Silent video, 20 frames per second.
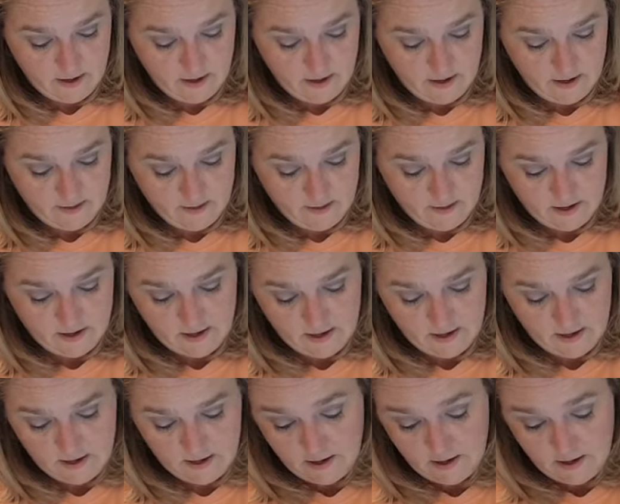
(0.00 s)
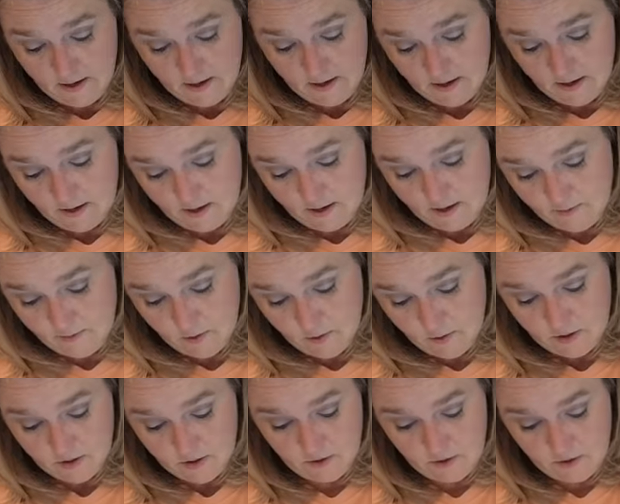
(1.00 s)
And then I'm
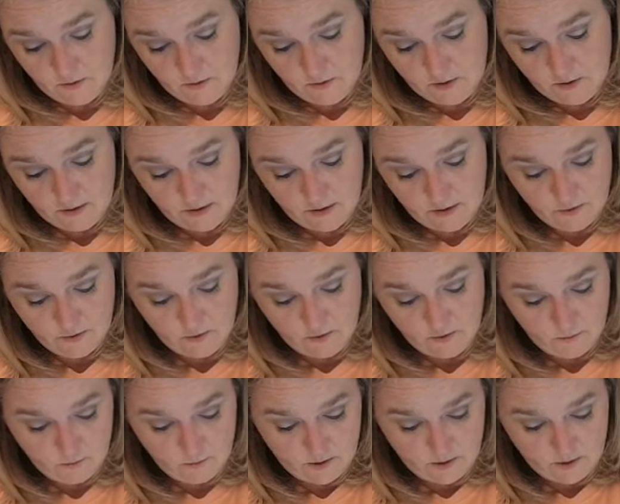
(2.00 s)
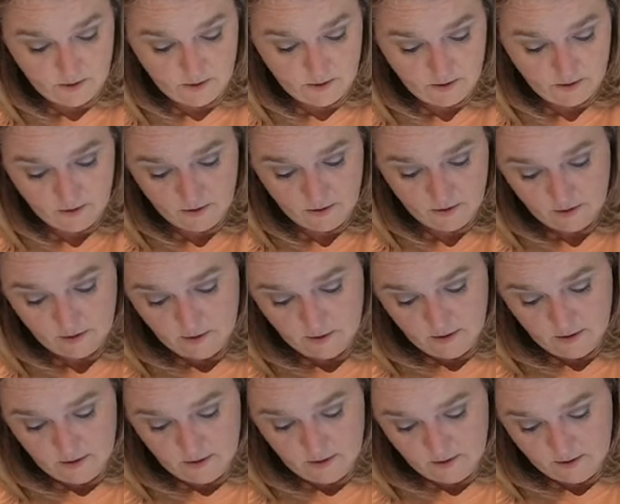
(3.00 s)
gonna do another one.
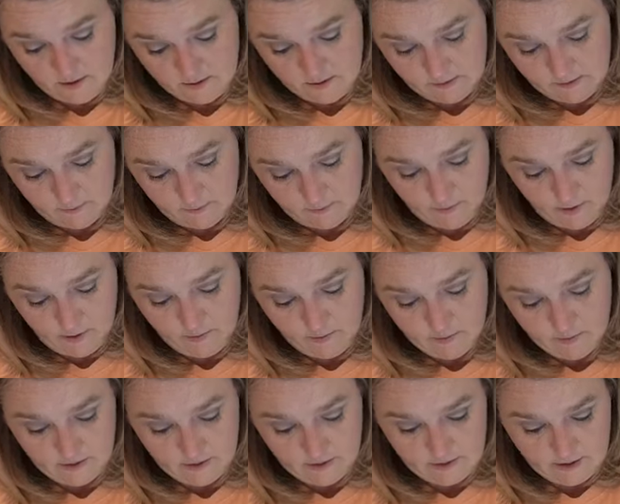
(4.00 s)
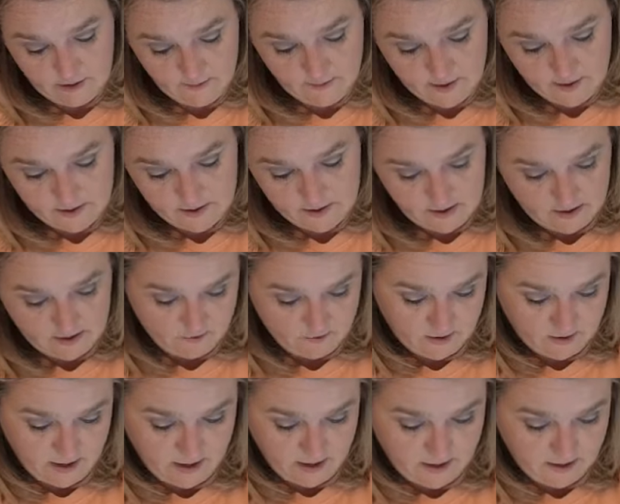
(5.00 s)
The pumpkin that I made the other
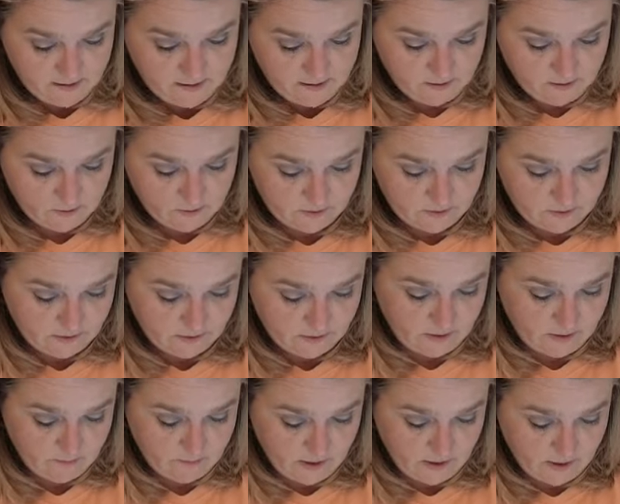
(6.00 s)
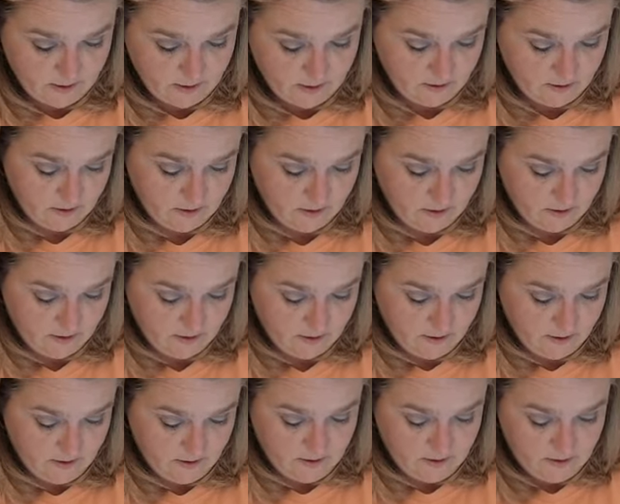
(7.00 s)
night. That was my,
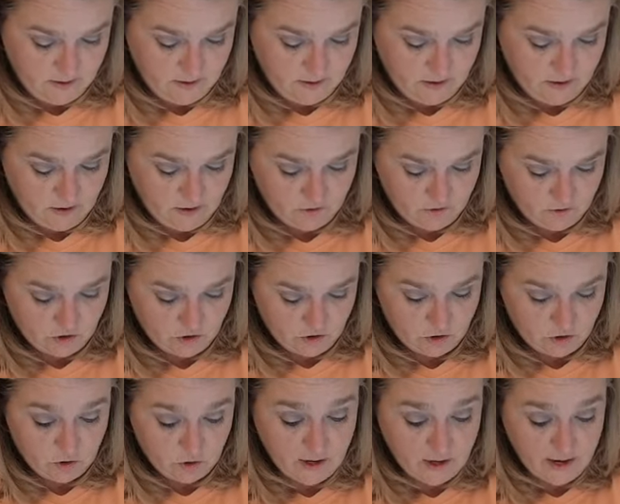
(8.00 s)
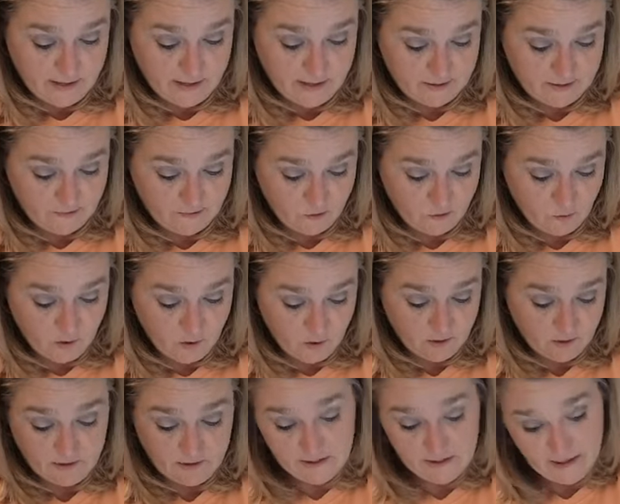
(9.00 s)
you know, just try it, see if it
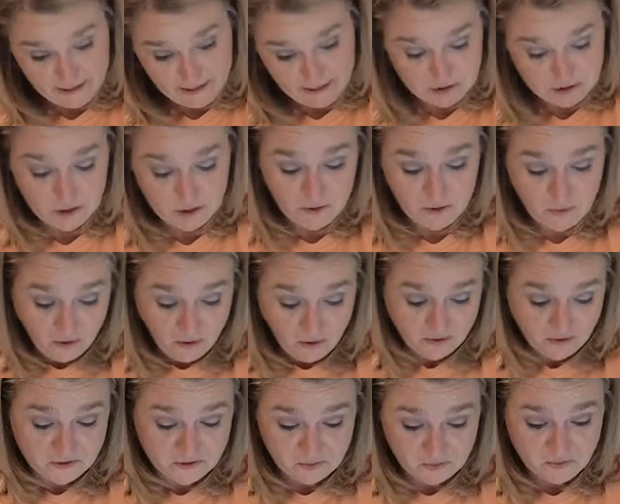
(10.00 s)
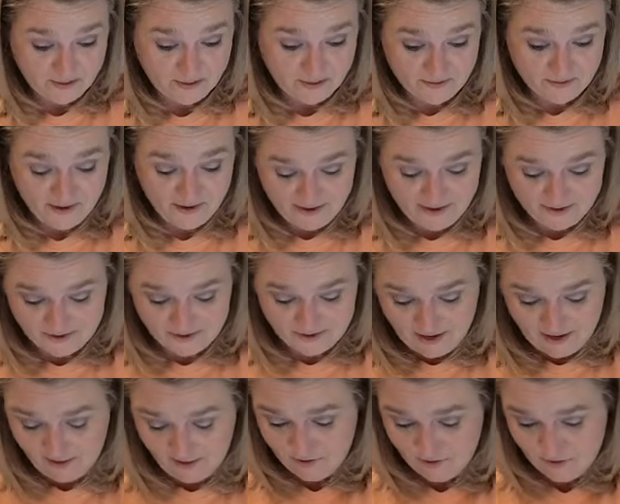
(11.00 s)
worked, and it actually worked really well. So
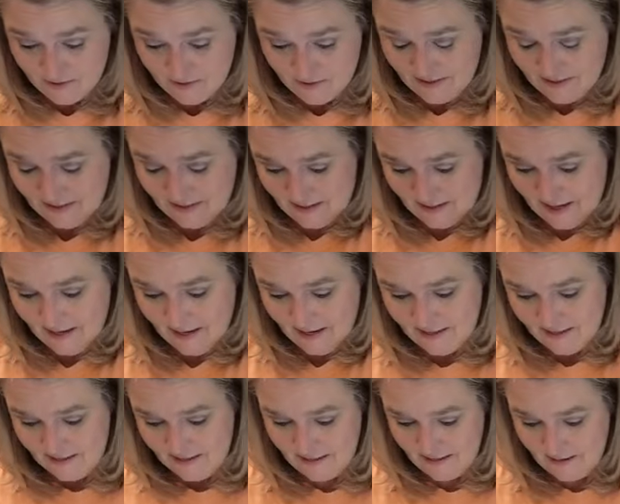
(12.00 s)
I was really excited.